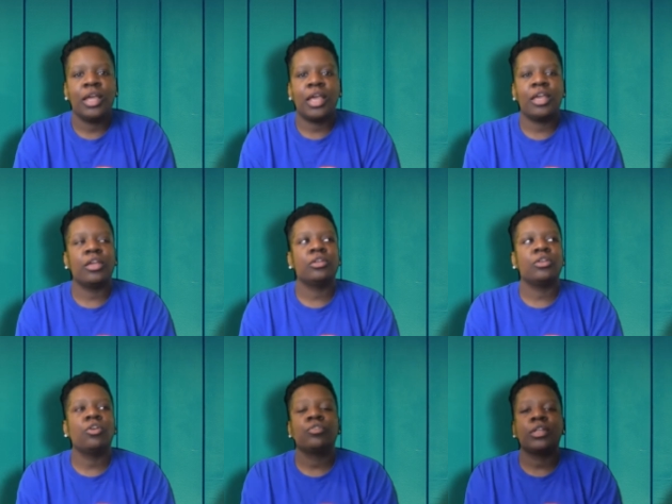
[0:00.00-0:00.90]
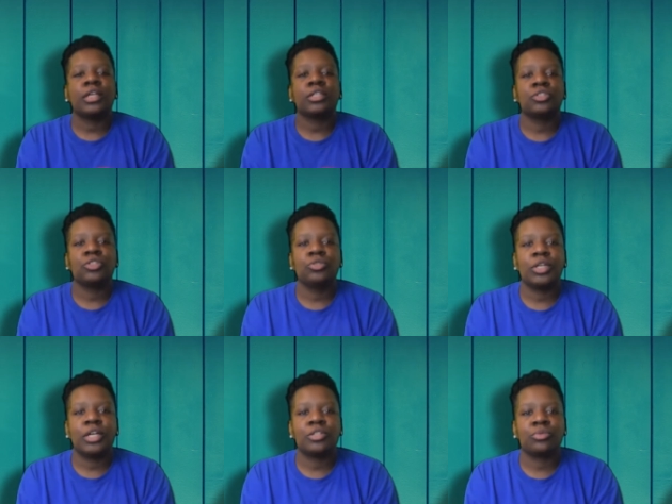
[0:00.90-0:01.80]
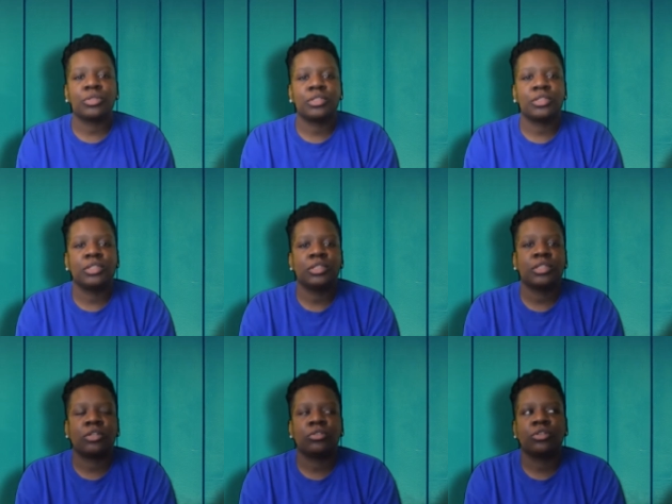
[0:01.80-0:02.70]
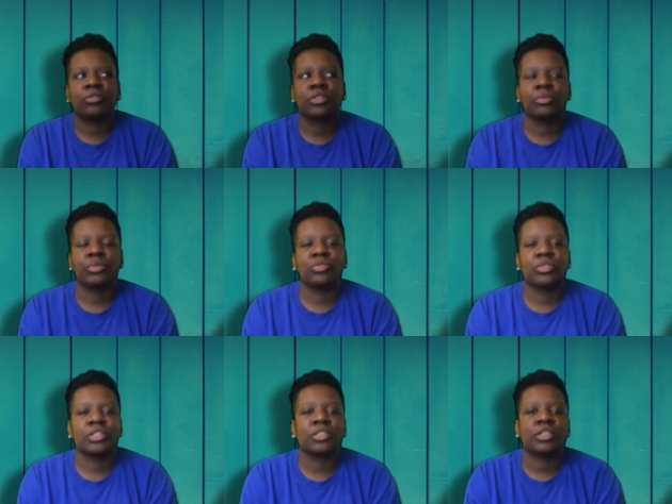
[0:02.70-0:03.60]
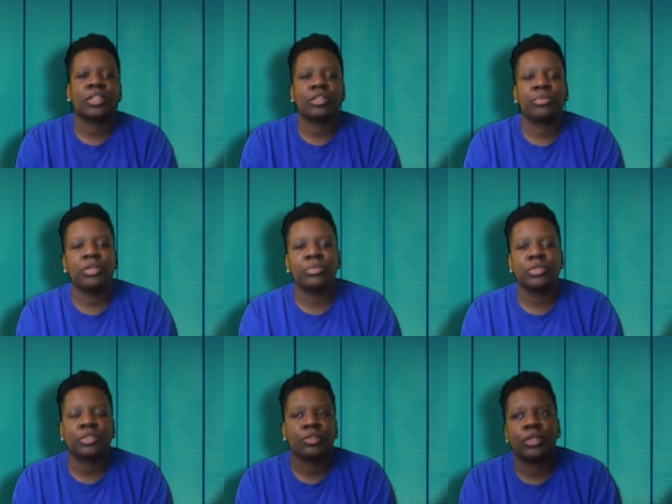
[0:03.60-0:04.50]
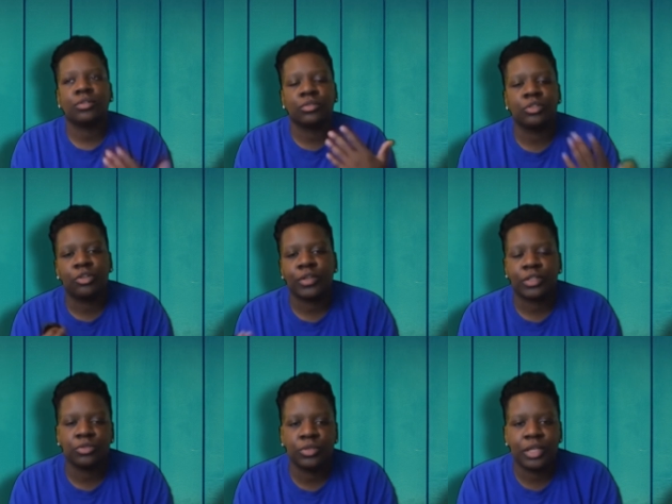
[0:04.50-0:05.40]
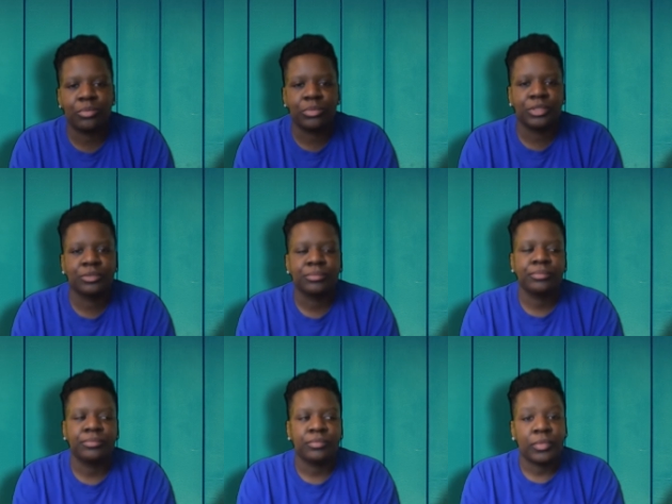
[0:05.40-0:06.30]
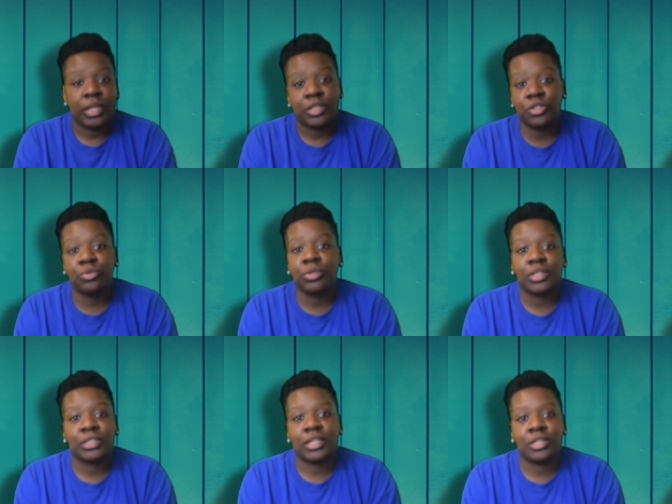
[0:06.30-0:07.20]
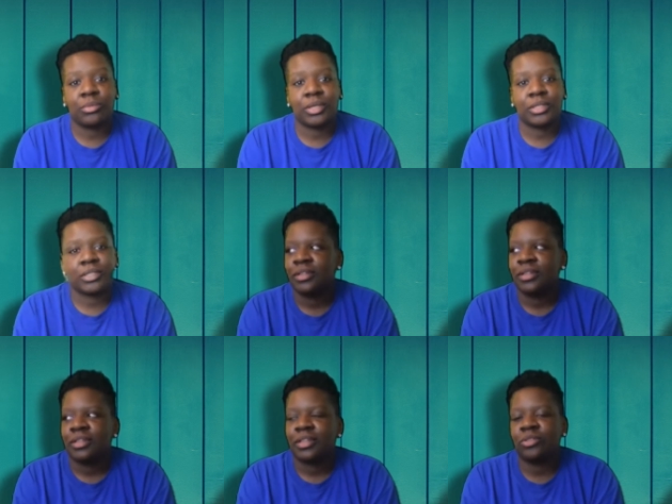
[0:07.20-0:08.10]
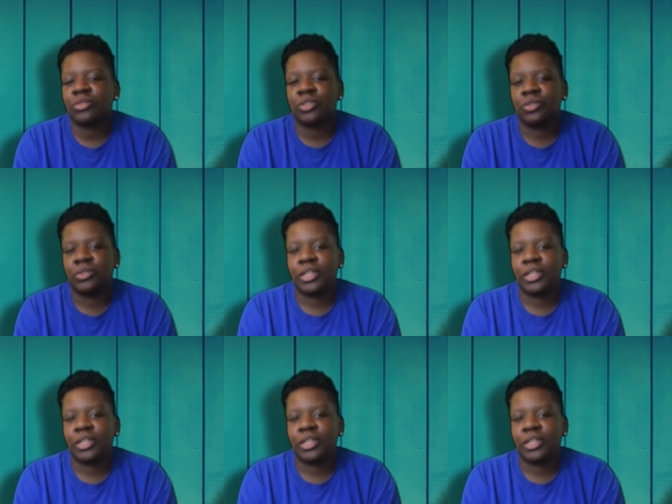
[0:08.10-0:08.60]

And hopefully I can show you guys once it's done. I don't know if it's going to be released to like the public, so I don't really know if I can do that, but still really excited about it. I'm going to go